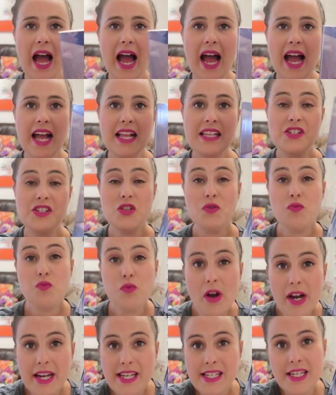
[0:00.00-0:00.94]
And the
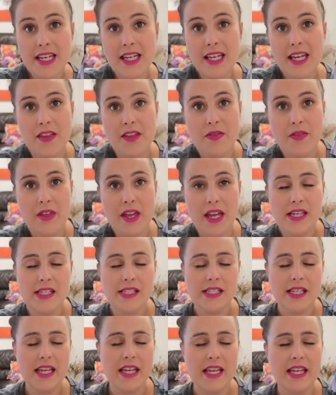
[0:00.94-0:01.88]
writing in
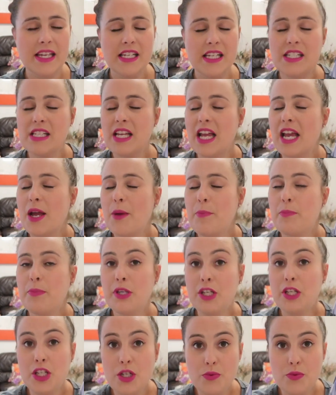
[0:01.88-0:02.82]
this is
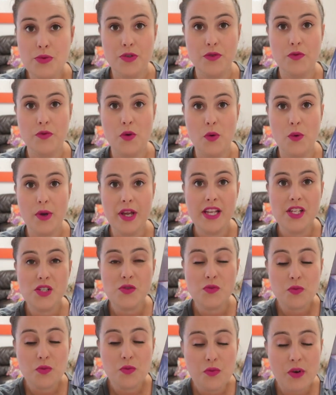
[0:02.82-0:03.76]
beautiful.
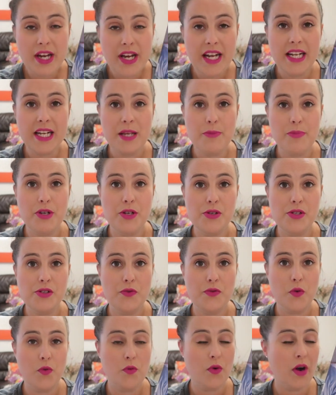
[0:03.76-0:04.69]
It's really
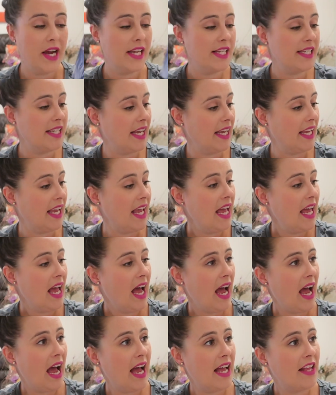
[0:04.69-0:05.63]
beautiful writing.
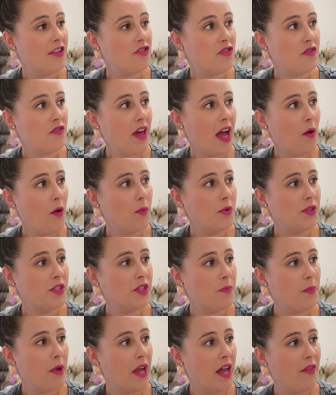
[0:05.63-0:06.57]
And that was
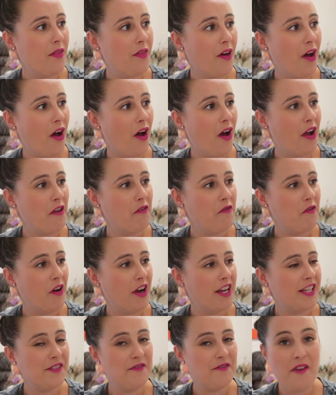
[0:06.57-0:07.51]
the bit that I
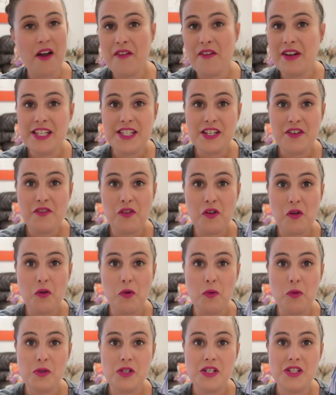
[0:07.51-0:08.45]
find very
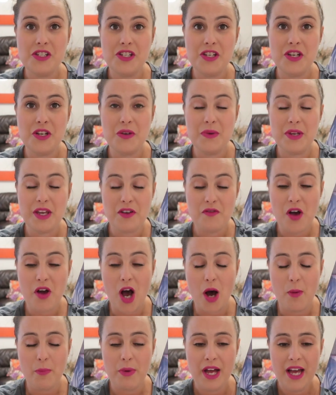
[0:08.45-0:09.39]
difficult to give
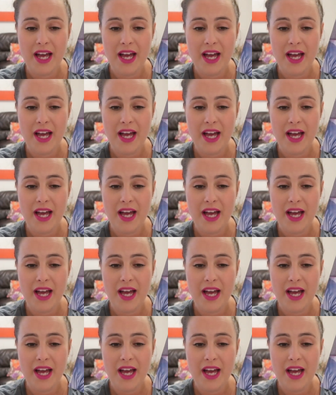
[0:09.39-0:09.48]
up.